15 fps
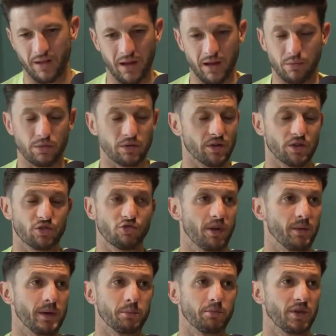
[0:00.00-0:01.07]
He was
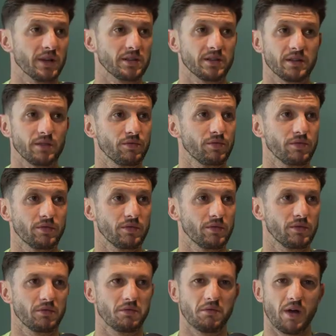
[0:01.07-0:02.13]
extremely impressive.
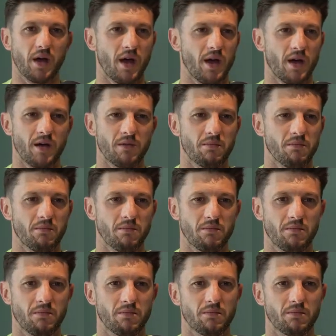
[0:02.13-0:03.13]
Opened